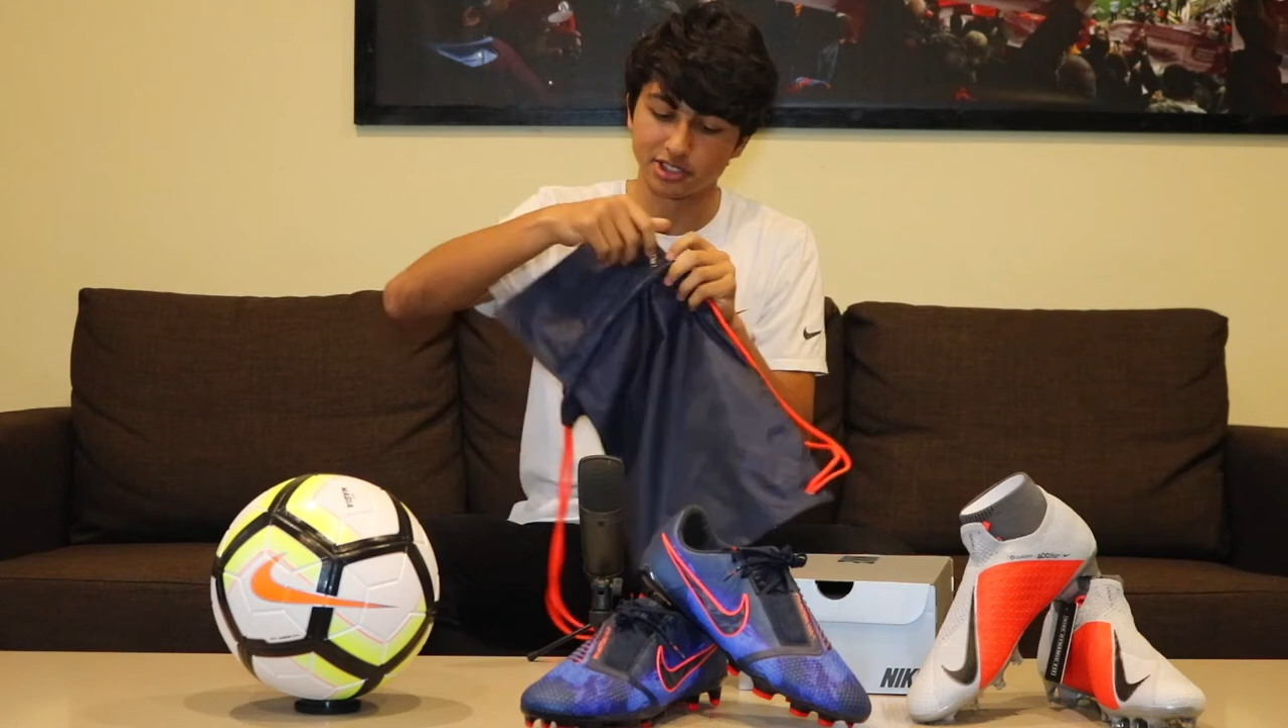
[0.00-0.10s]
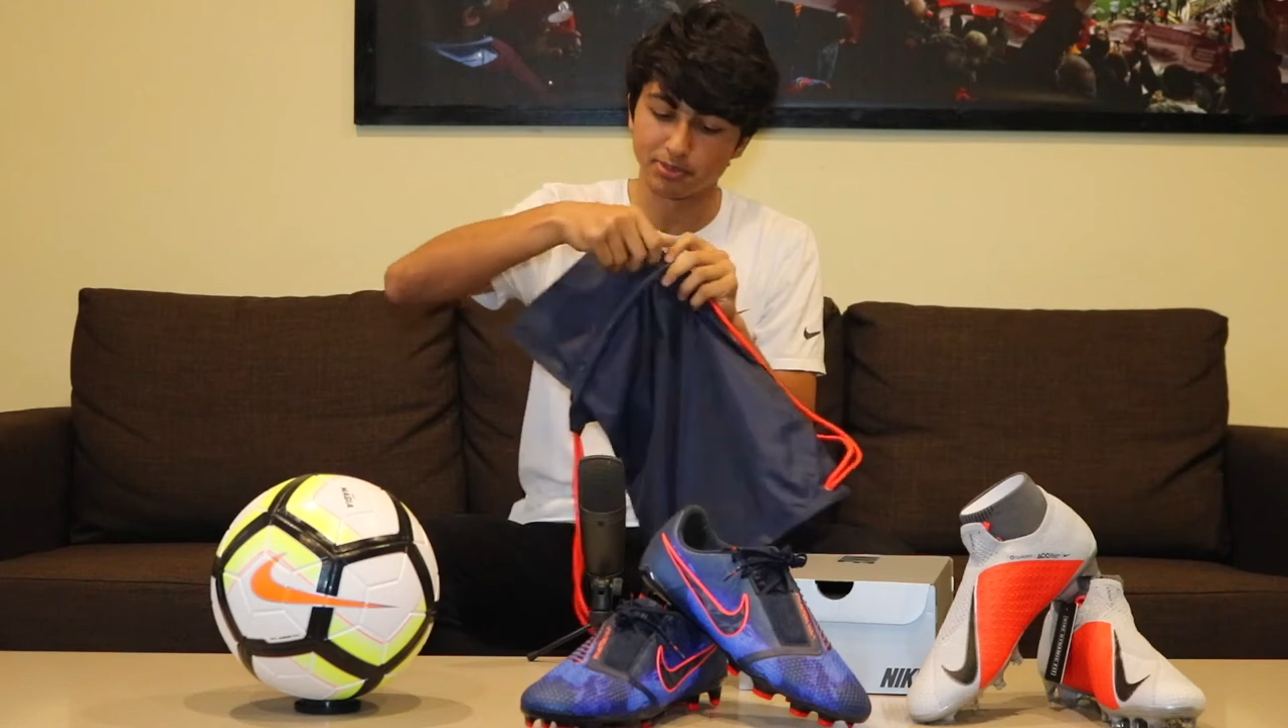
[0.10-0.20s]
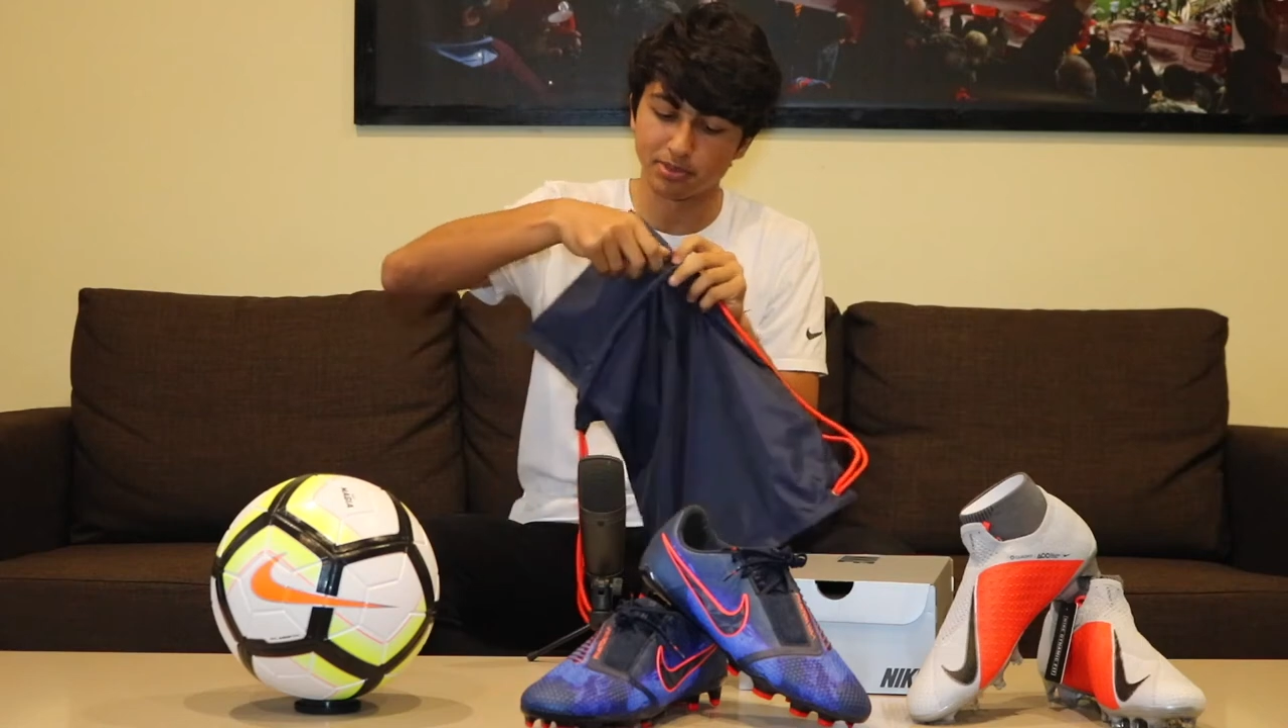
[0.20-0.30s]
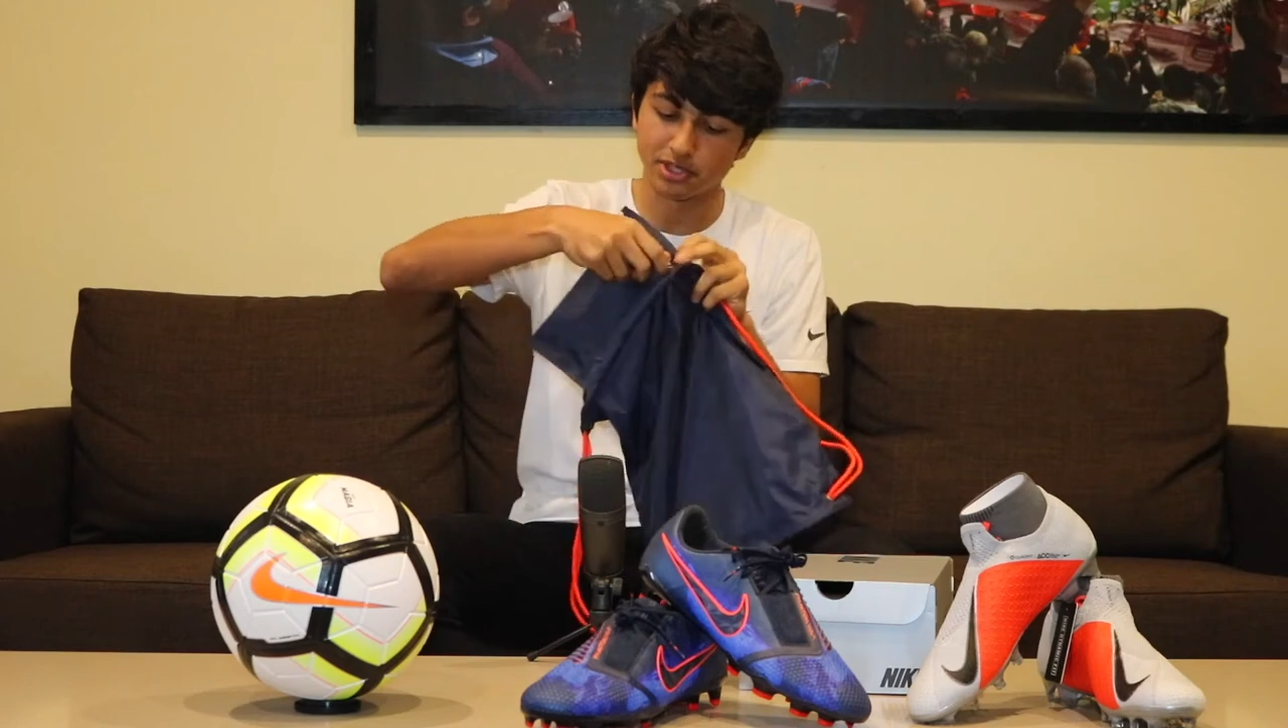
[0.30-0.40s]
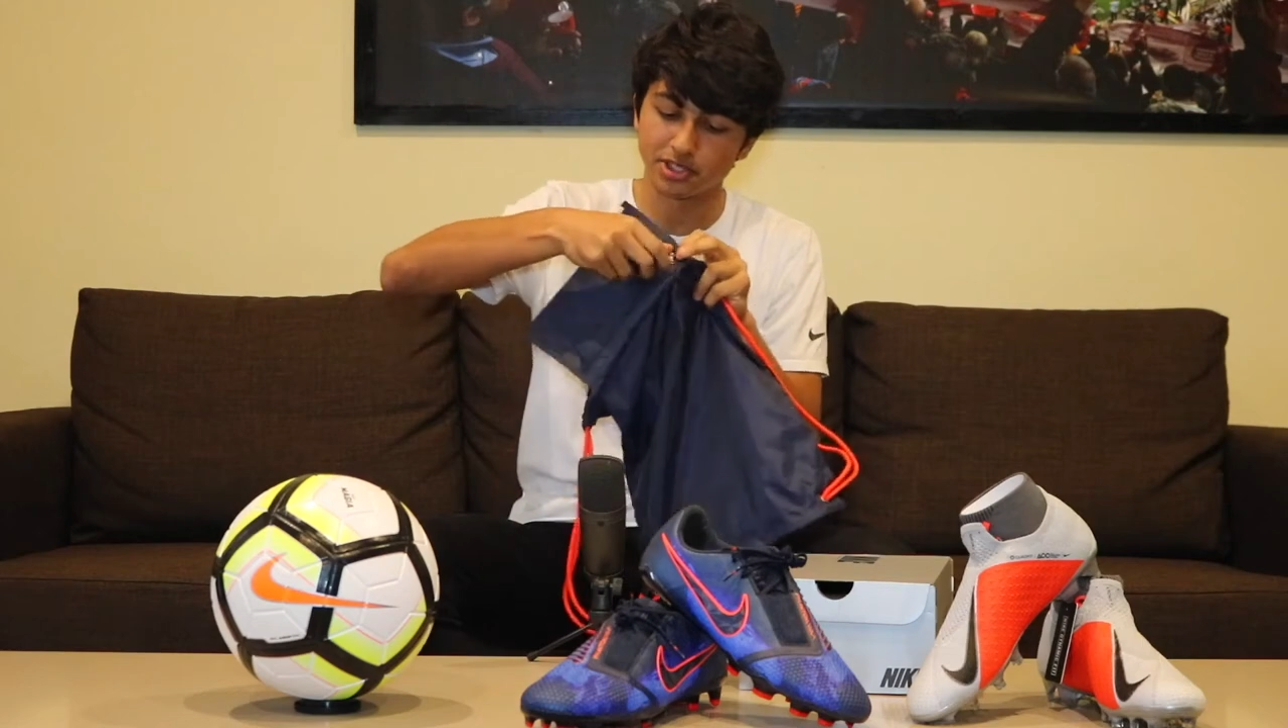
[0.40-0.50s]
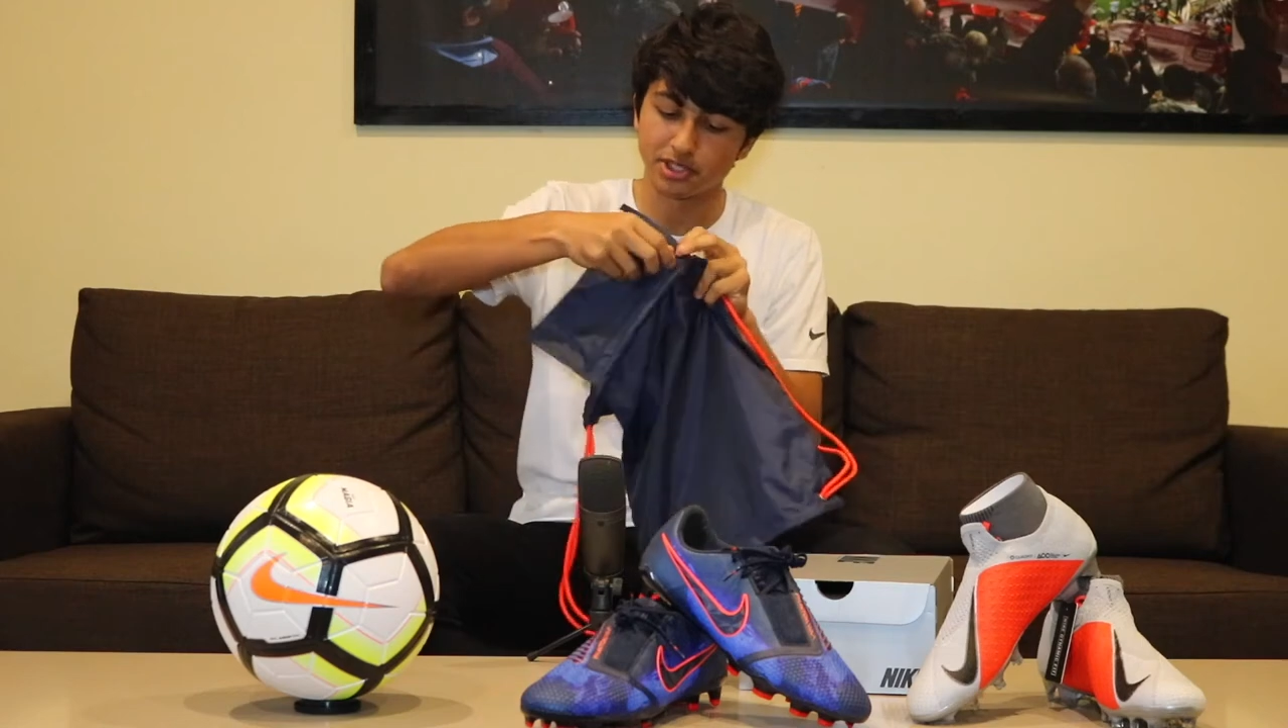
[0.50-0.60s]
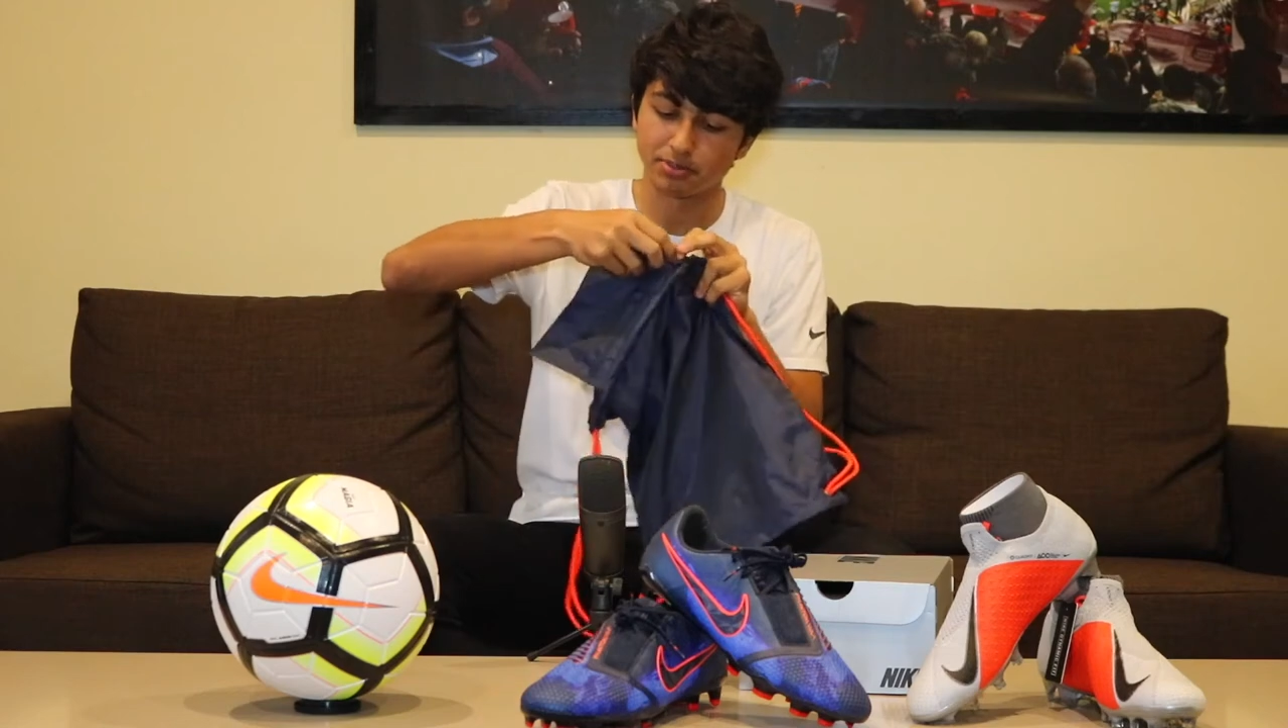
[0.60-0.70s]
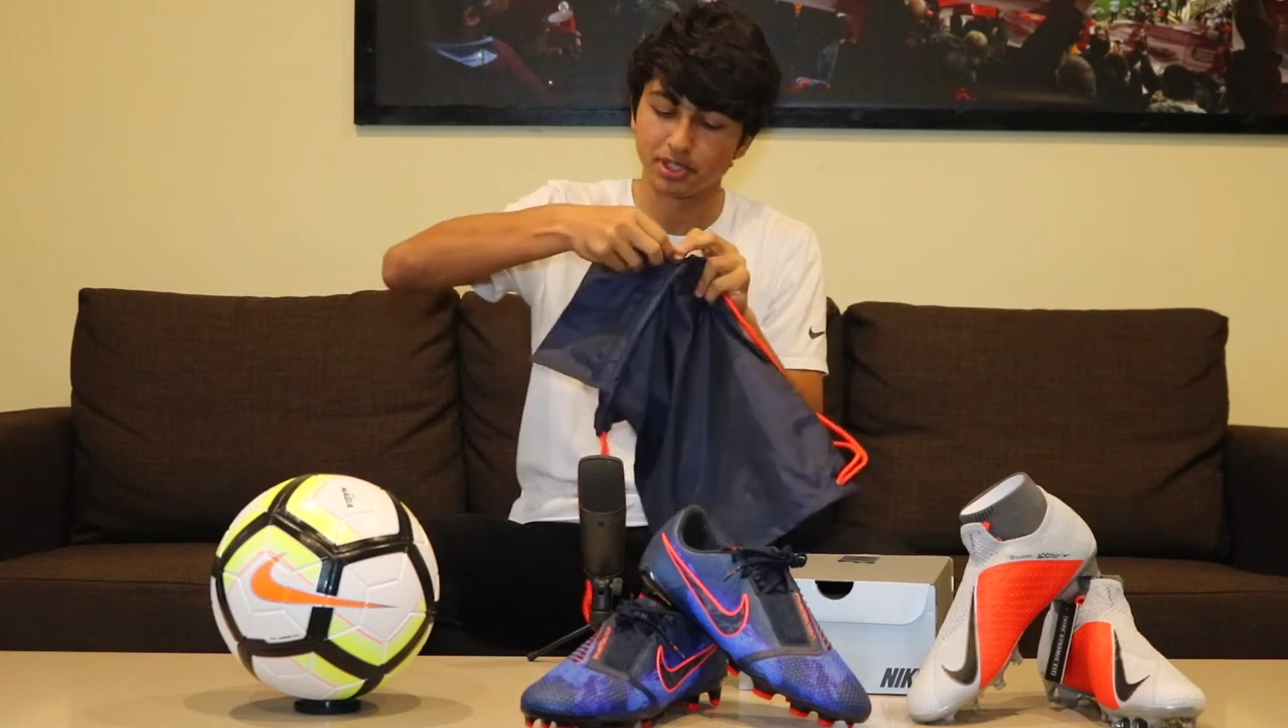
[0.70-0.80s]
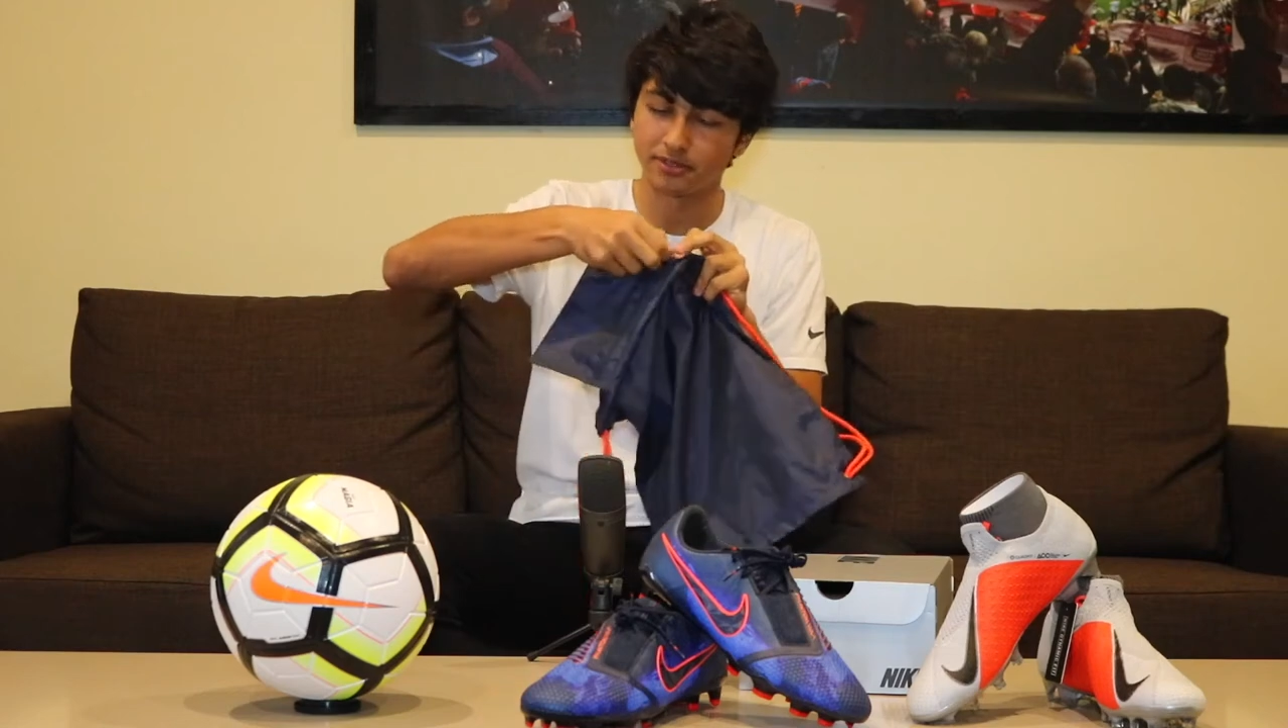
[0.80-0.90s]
zipper to put